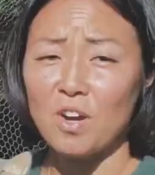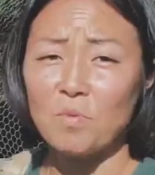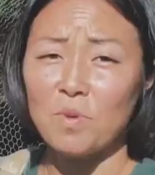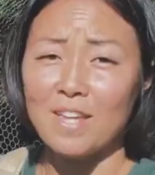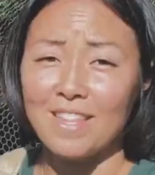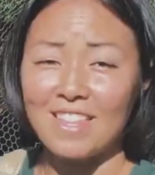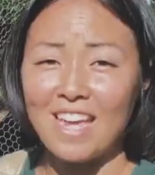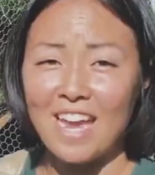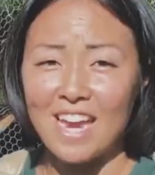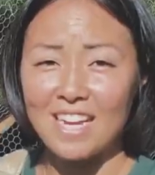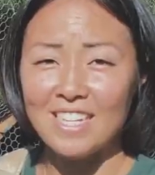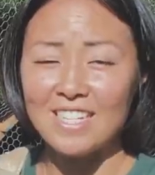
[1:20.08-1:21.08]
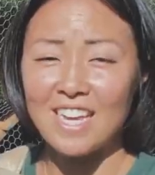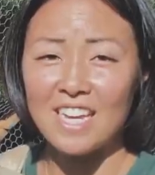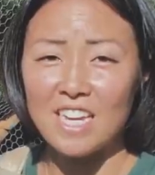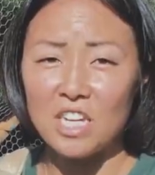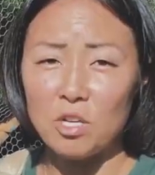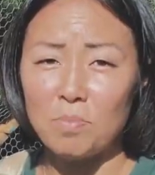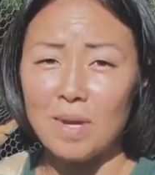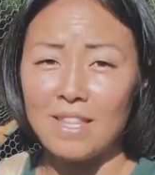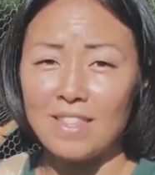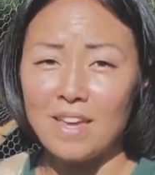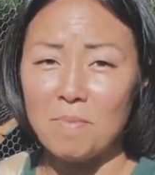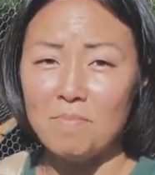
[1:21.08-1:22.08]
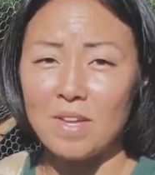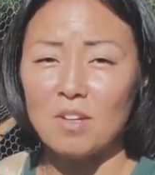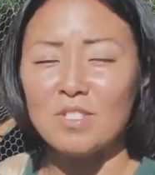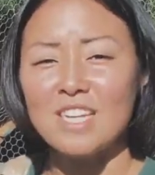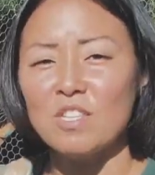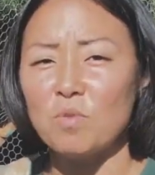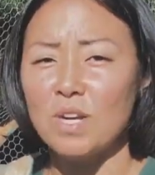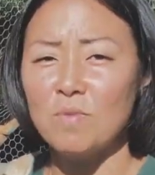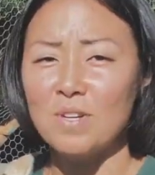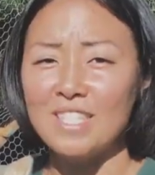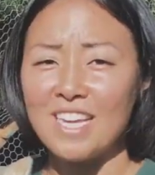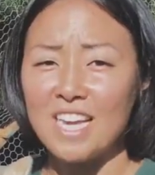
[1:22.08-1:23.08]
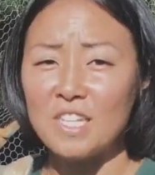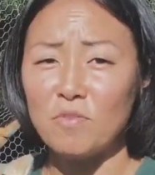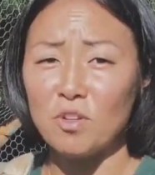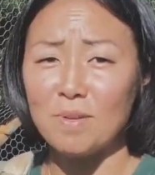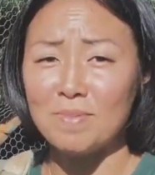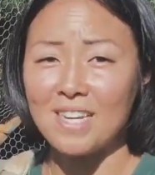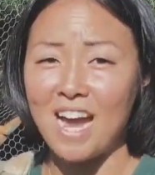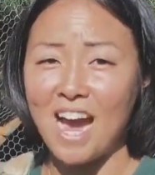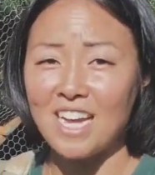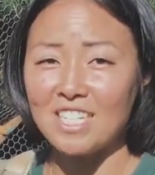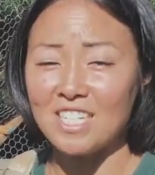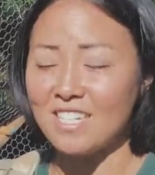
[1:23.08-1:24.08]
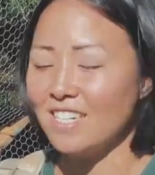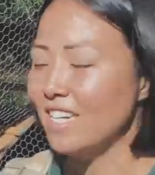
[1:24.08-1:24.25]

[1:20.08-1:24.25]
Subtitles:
with eggs and incubate them. It'll take 21 days for them to hatch.